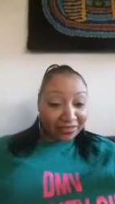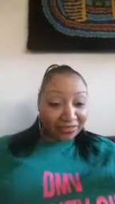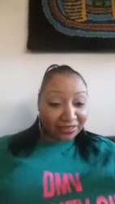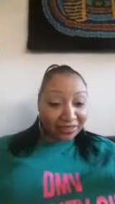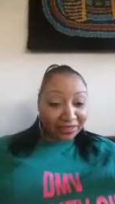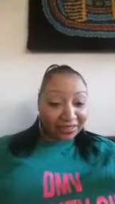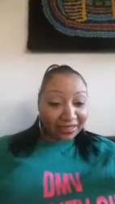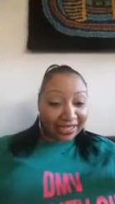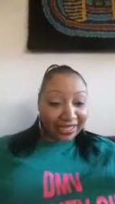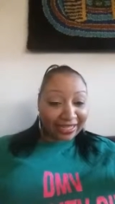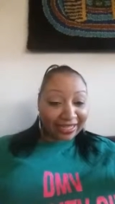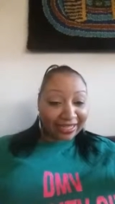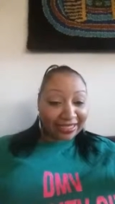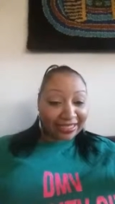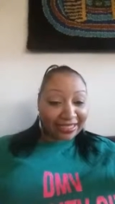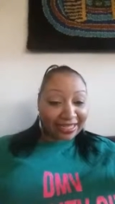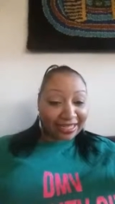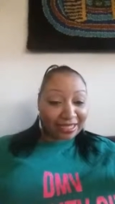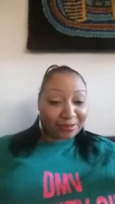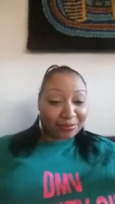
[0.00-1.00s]
So he
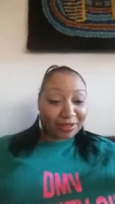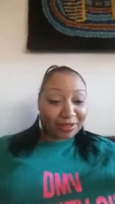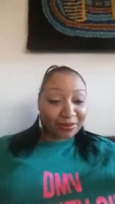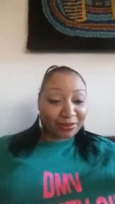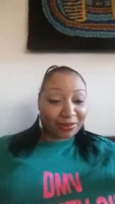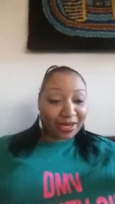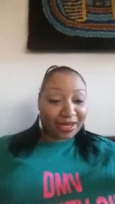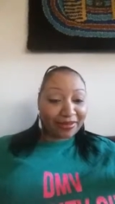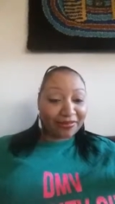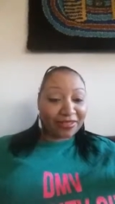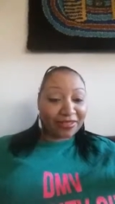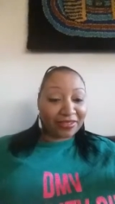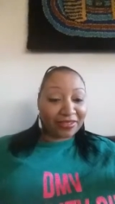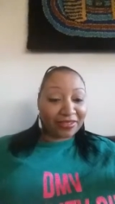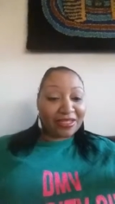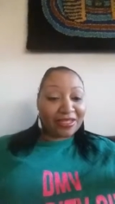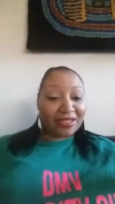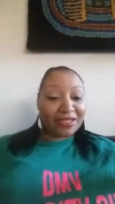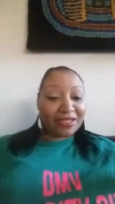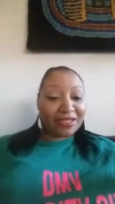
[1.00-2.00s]
shows them
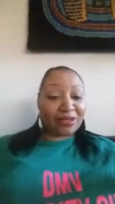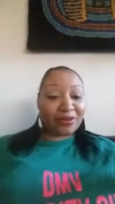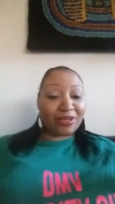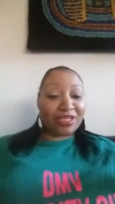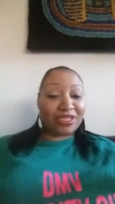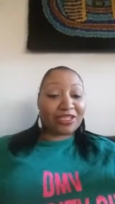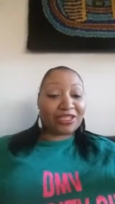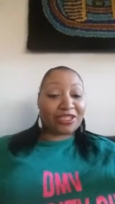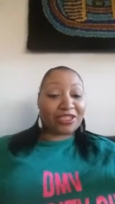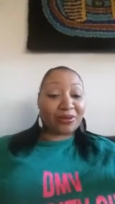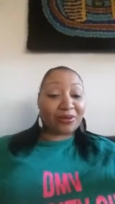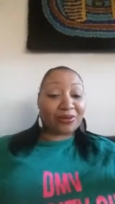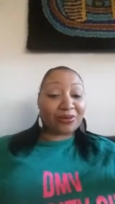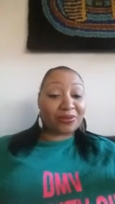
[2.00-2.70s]
how awesome,